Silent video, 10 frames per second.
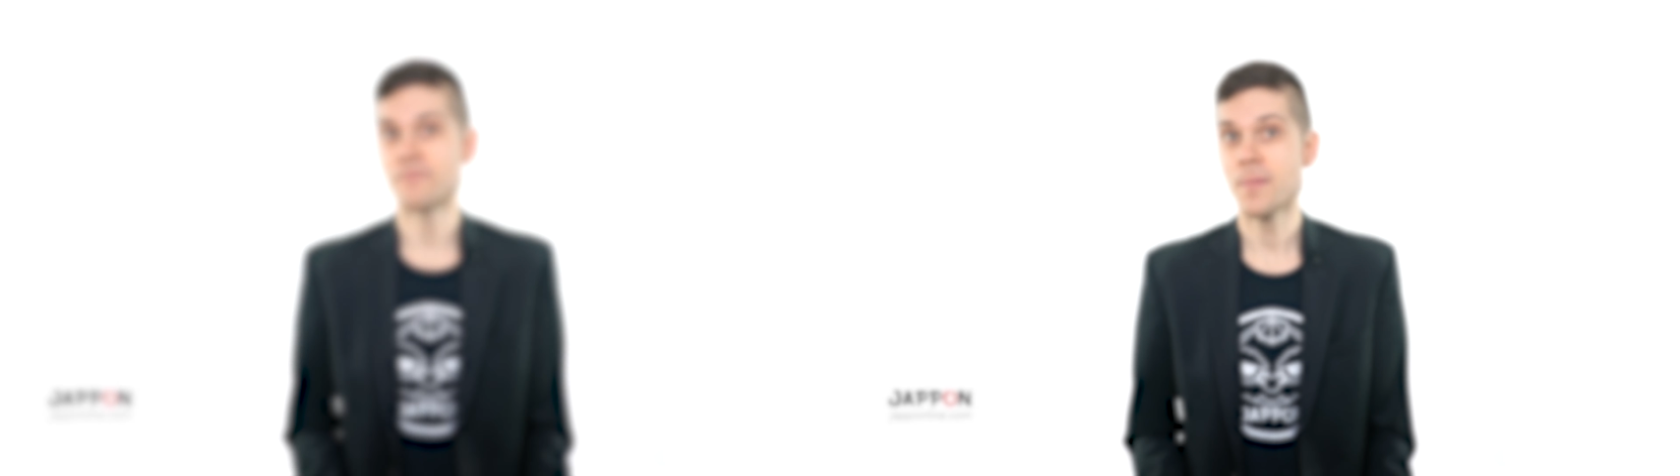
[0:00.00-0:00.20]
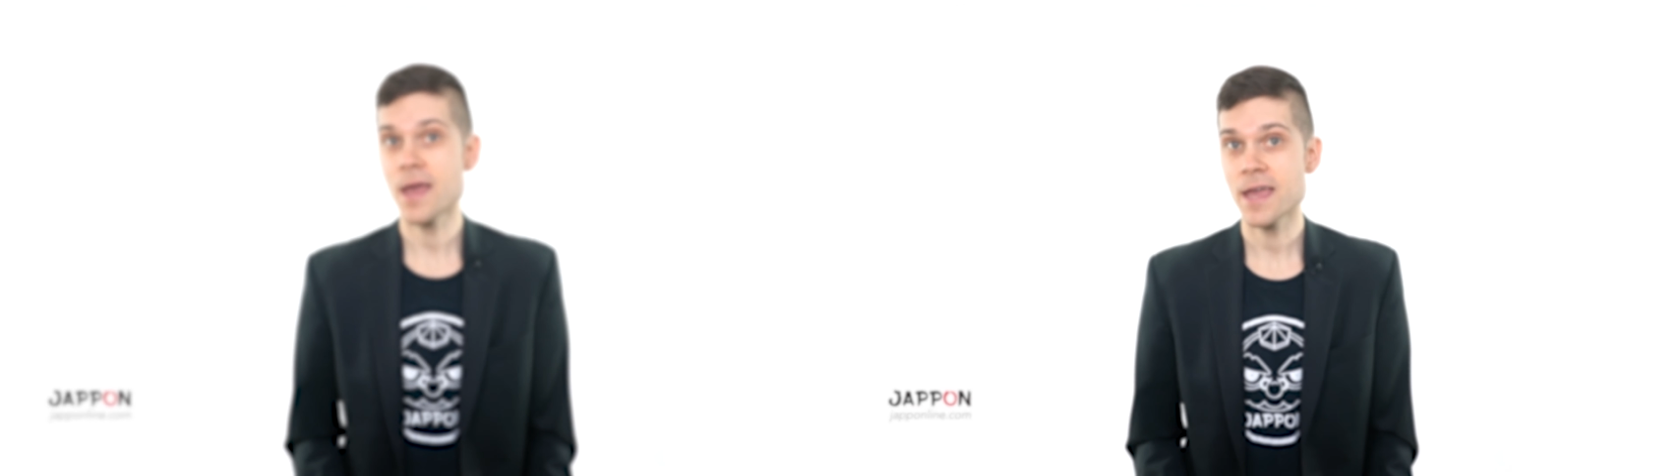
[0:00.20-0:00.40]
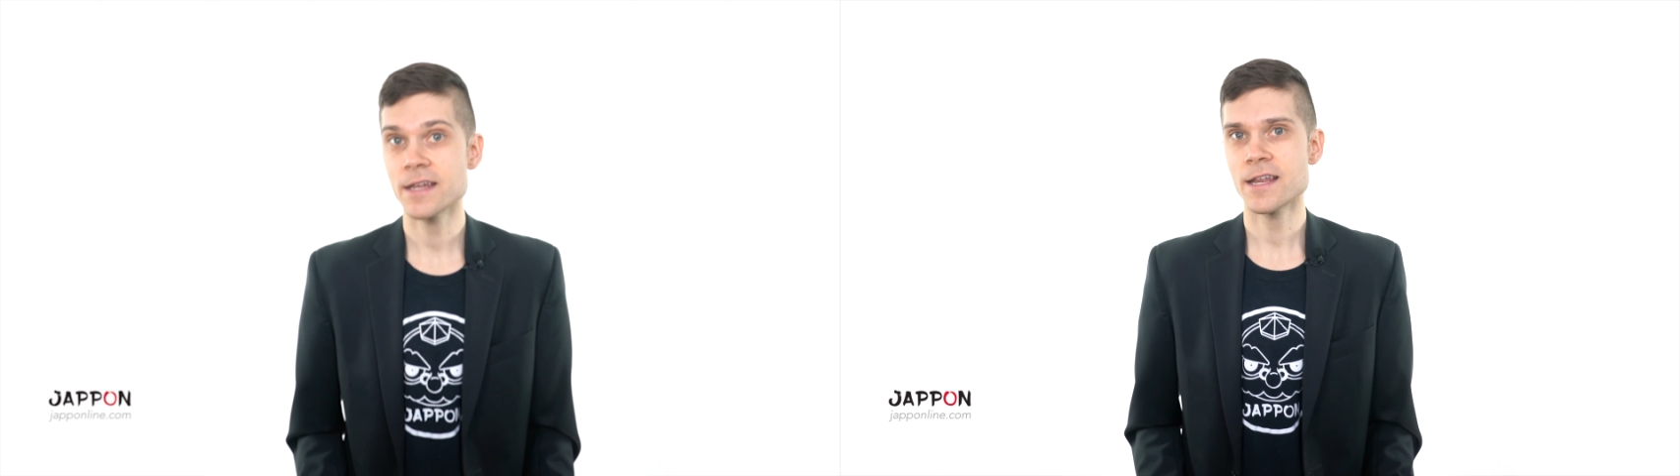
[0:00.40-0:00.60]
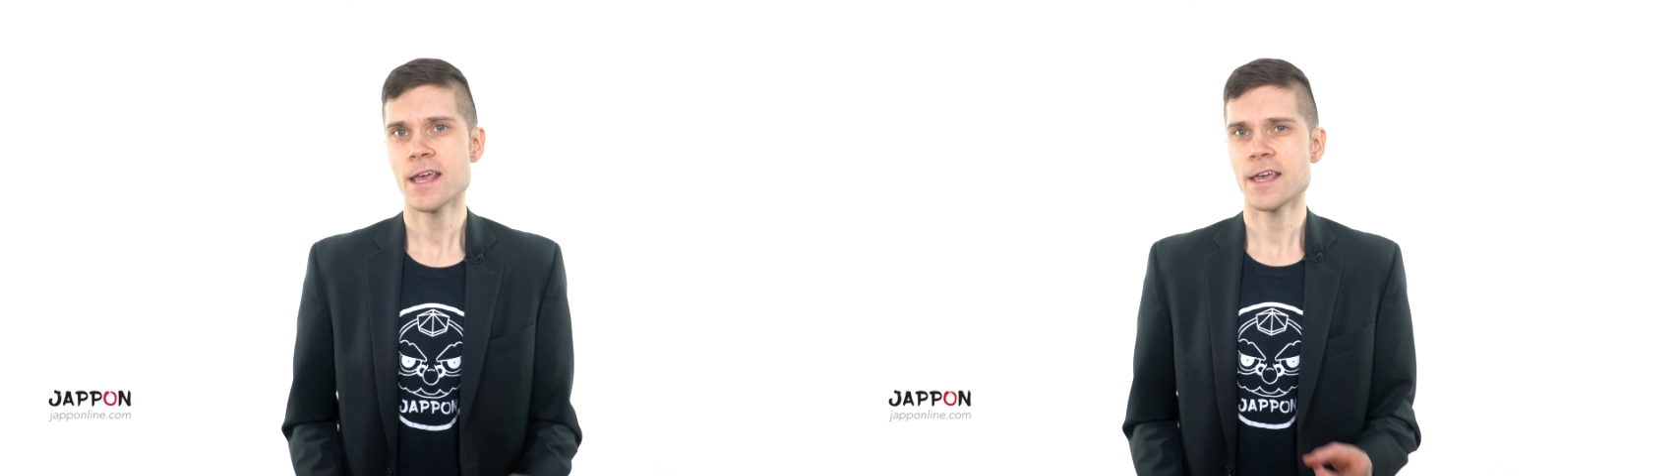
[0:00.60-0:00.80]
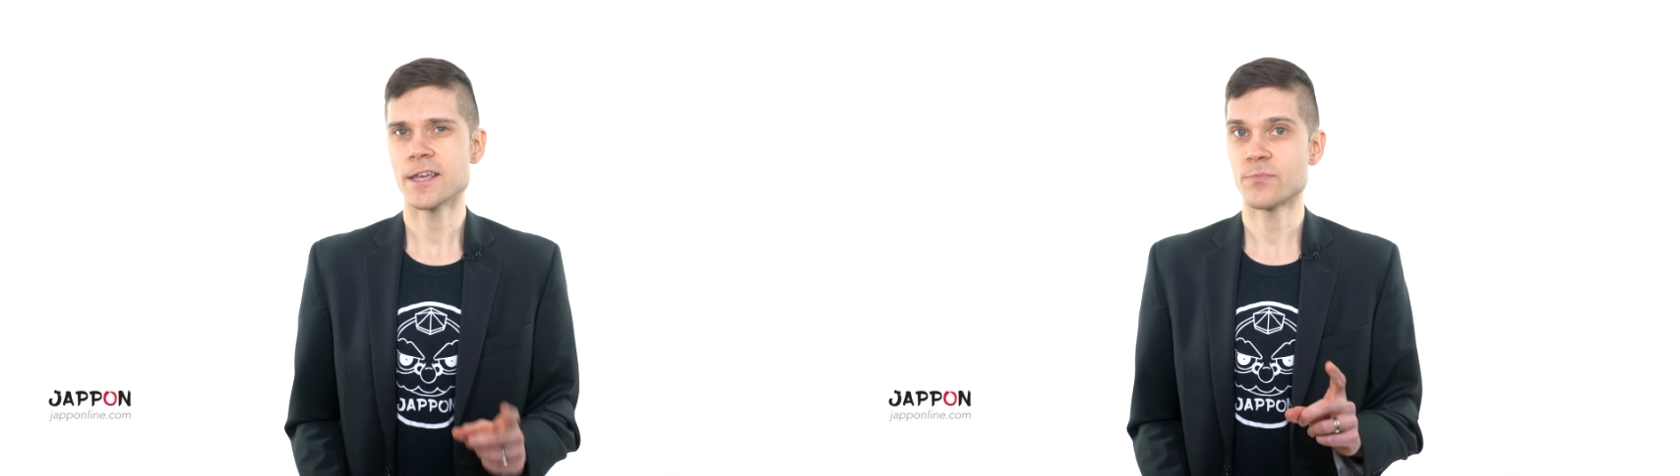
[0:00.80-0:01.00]
made
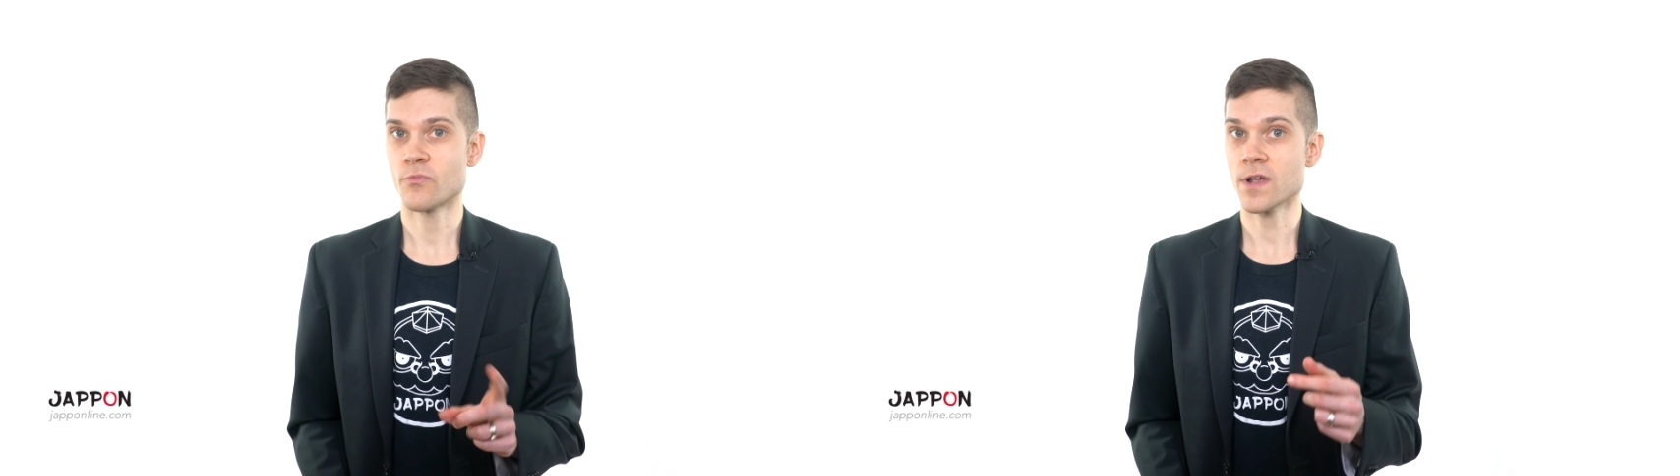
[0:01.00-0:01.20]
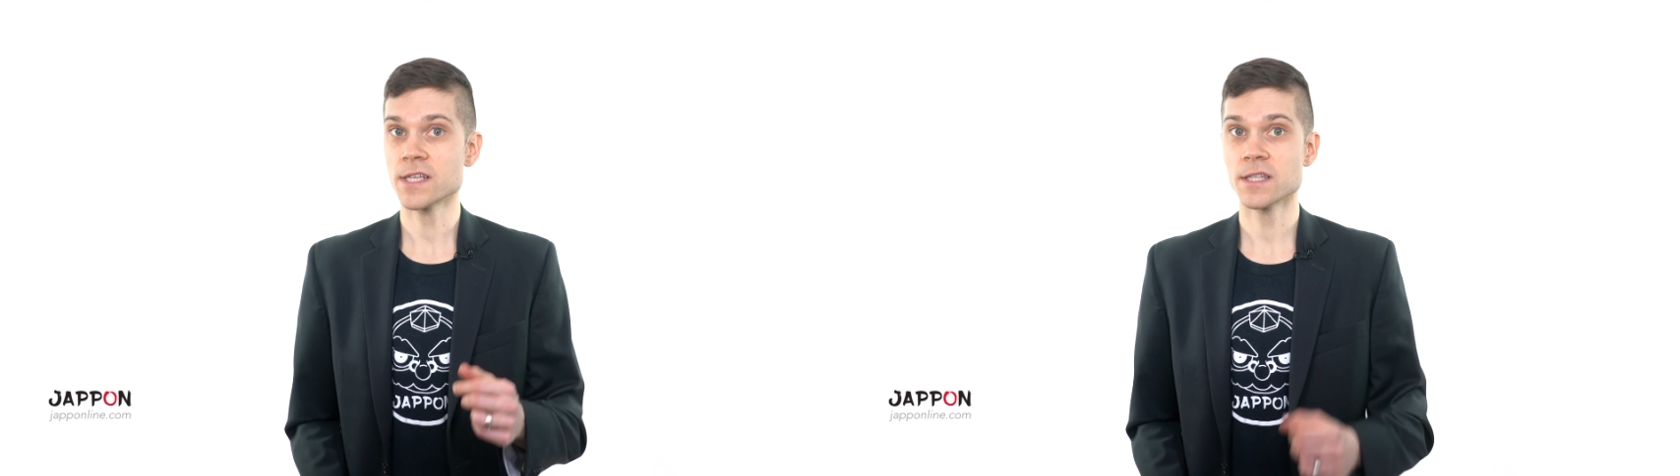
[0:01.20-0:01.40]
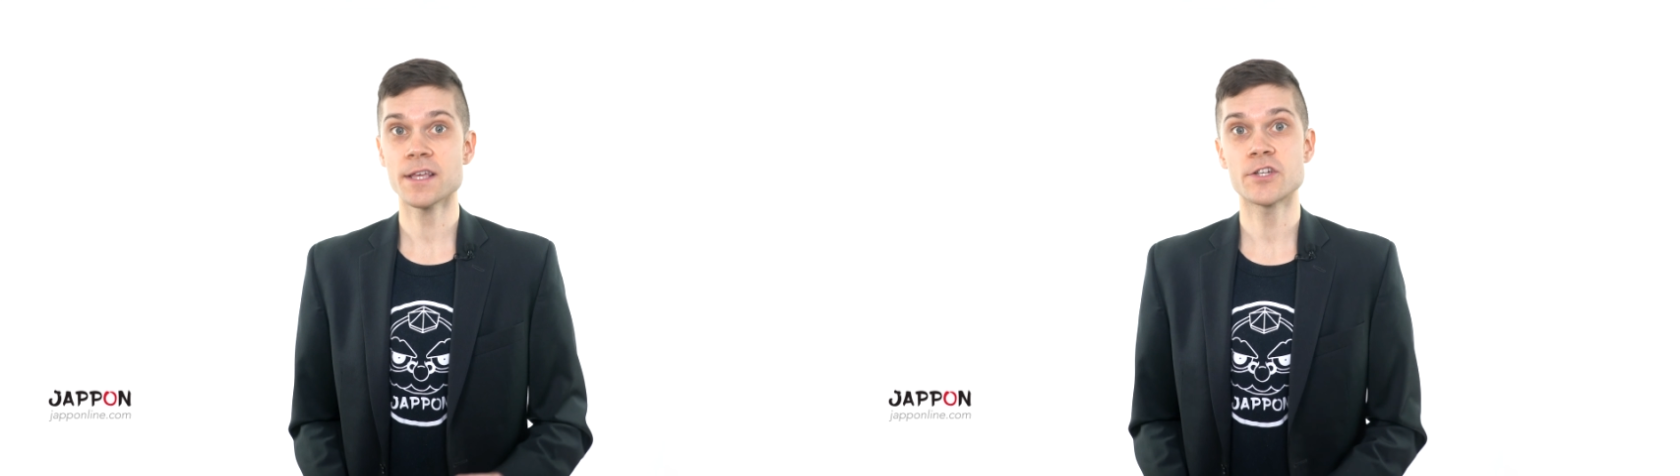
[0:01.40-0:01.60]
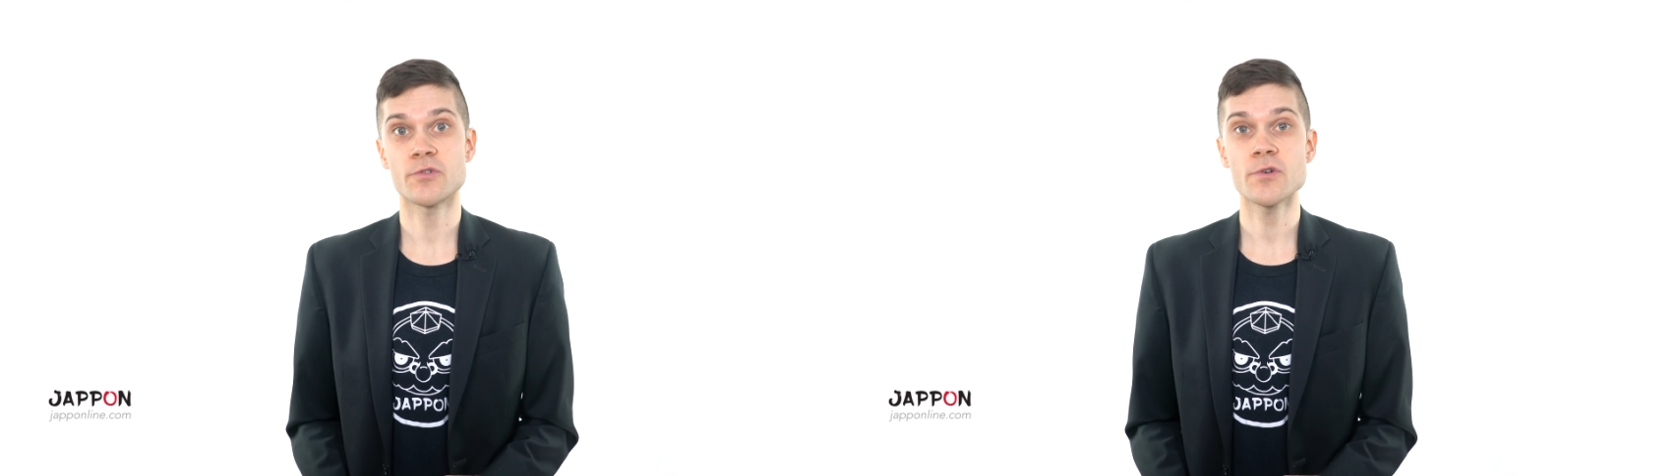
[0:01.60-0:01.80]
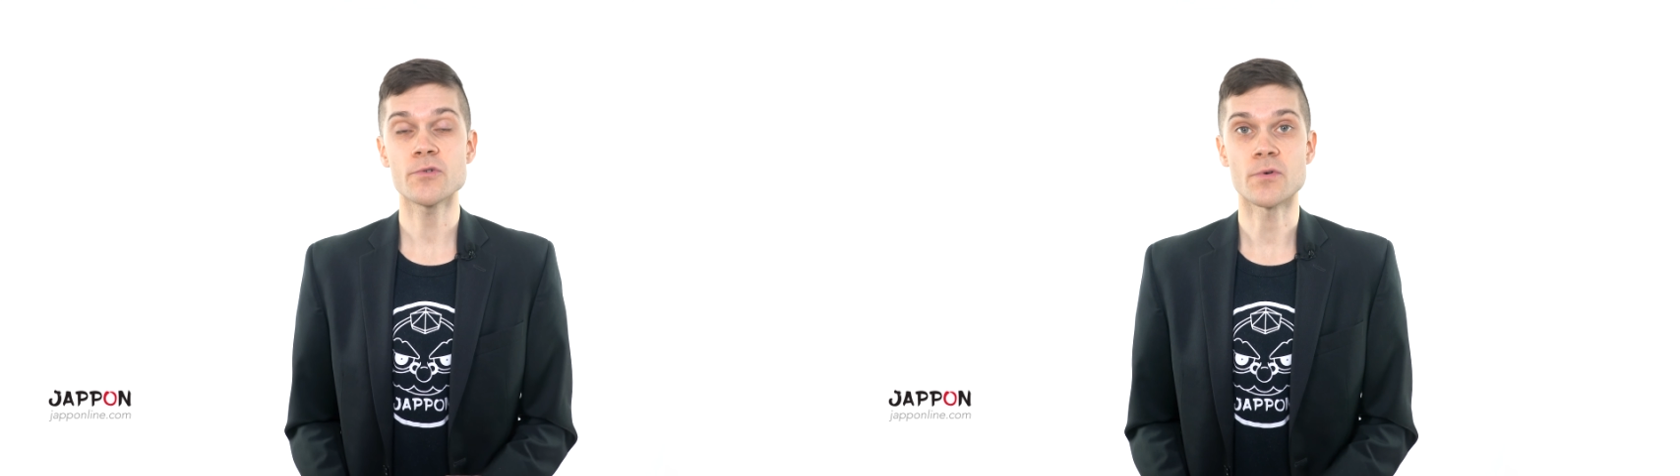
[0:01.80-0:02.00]
is presently
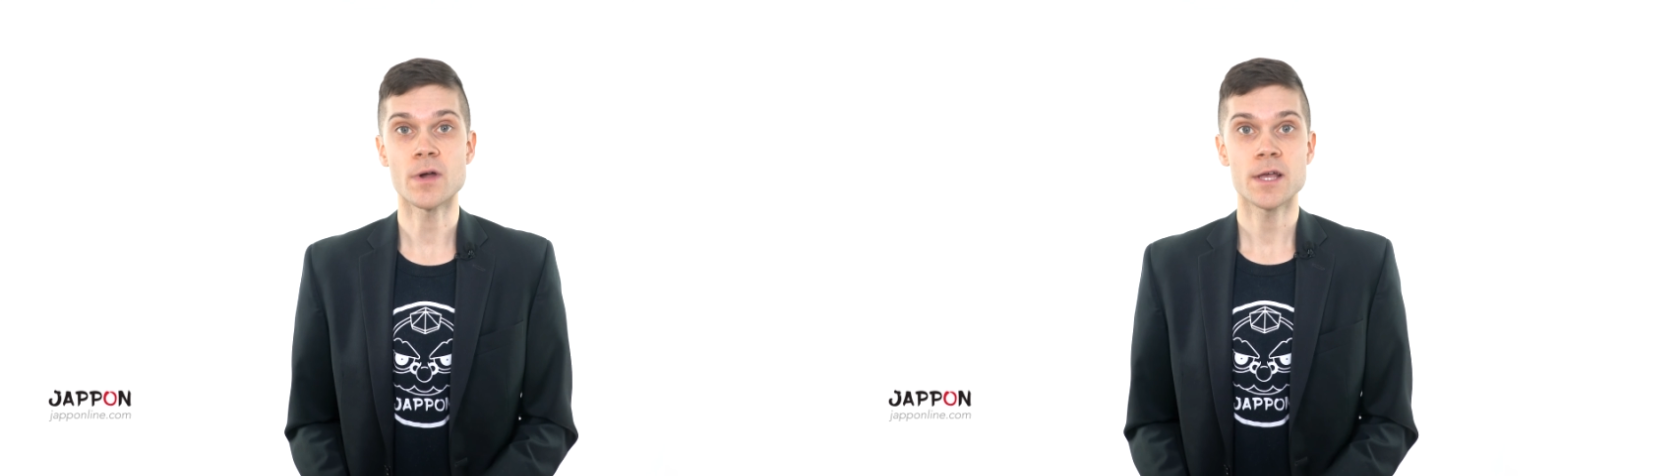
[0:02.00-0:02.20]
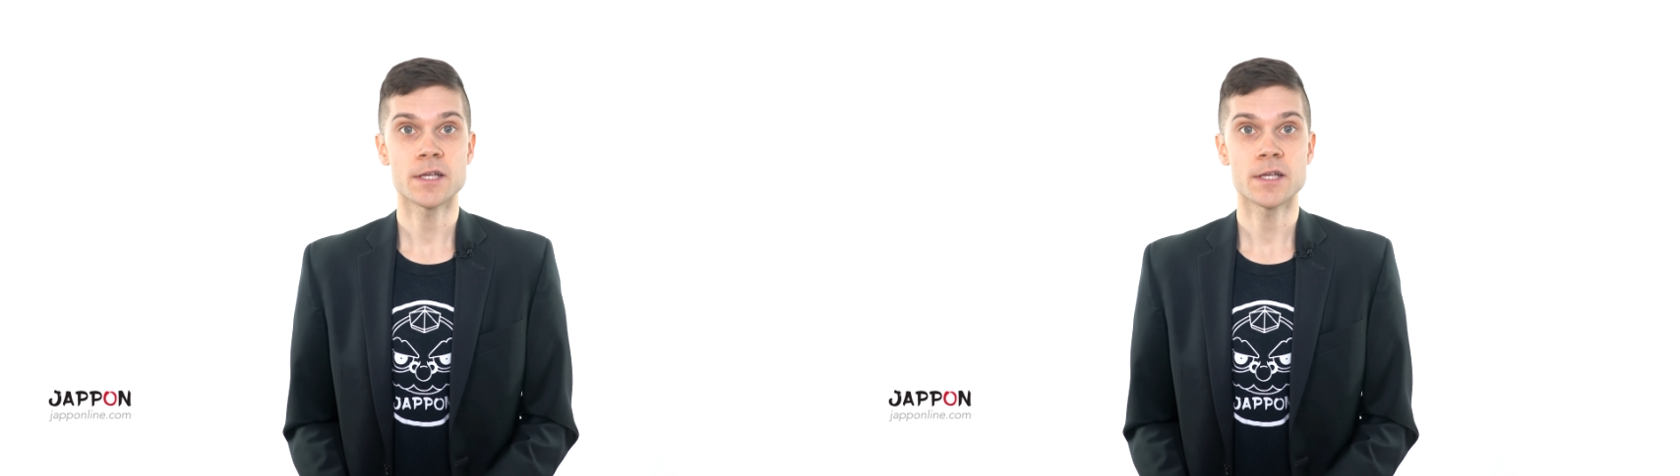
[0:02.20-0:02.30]
true,